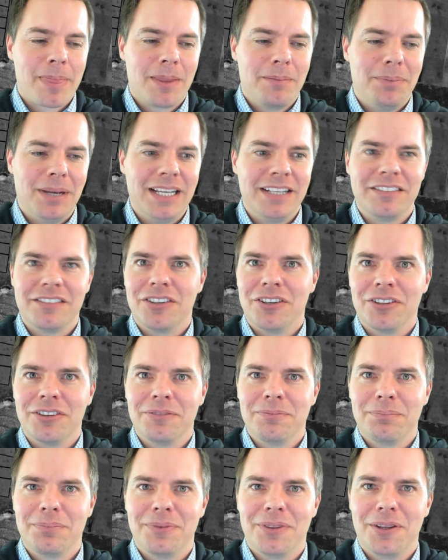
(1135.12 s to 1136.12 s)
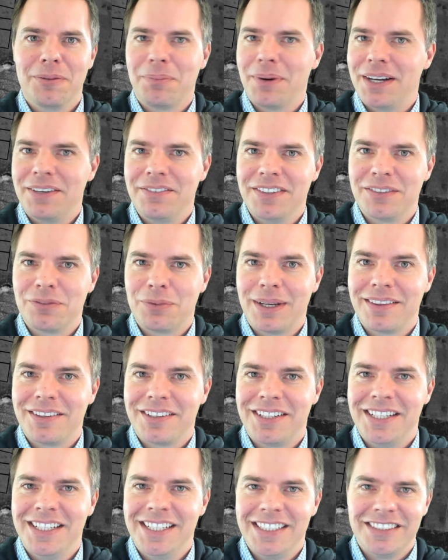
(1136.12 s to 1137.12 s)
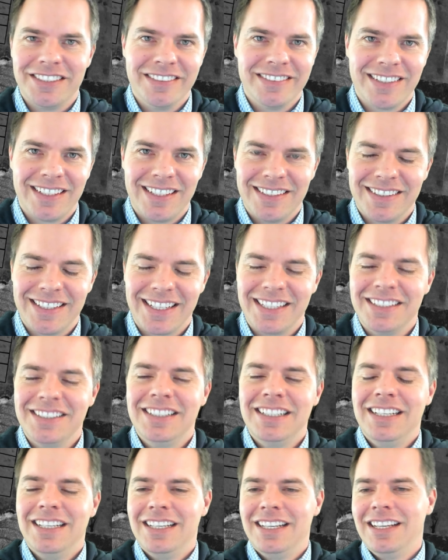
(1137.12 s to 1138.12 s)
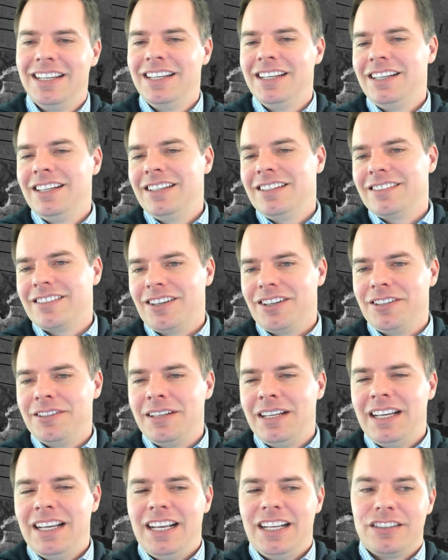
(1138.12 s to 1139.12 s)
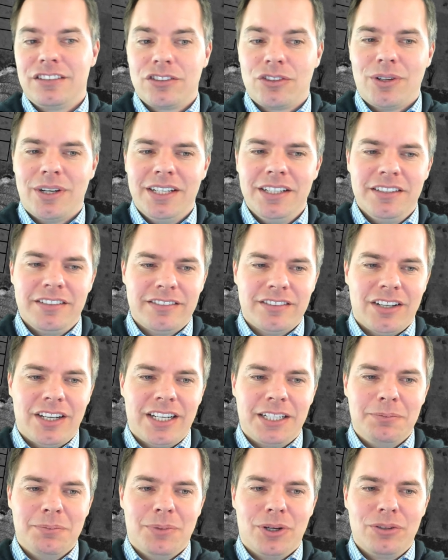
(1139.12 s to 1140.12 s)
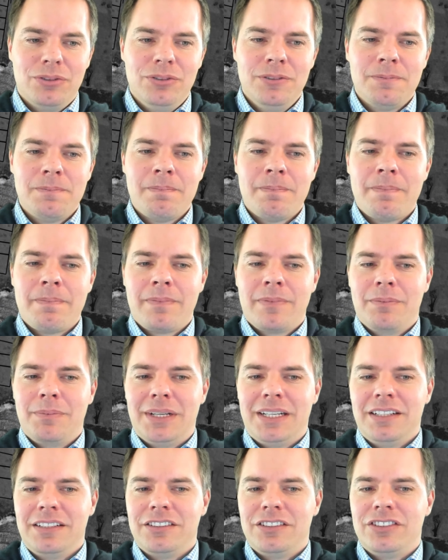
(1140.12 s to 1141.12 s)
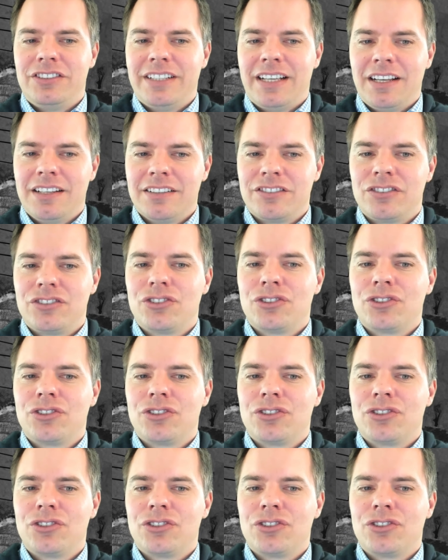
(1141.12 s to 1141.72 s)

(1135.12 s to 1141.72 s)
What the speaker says: based on the previous weather conditions, aren't they? So it's quite an exciting model, but it does